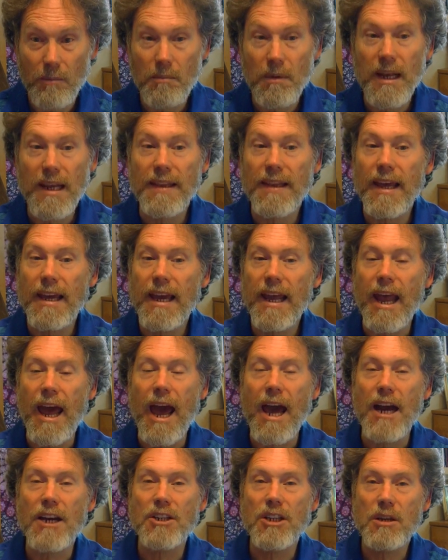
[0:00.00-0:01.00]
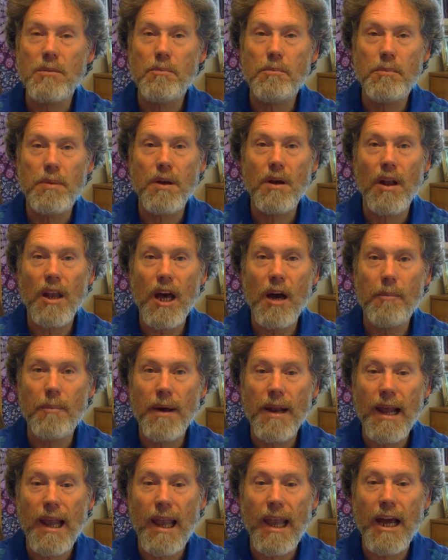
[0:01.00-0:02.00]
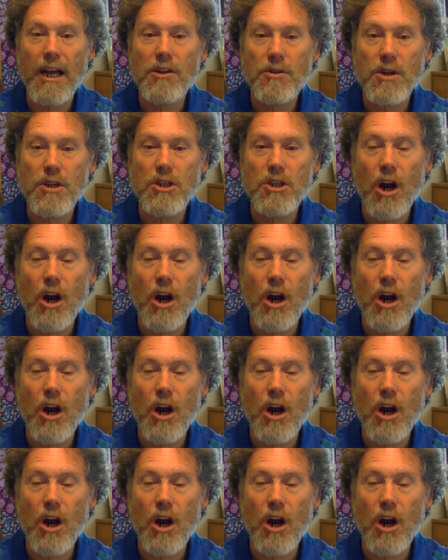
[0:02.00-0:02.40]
meaning they can actually build up an electric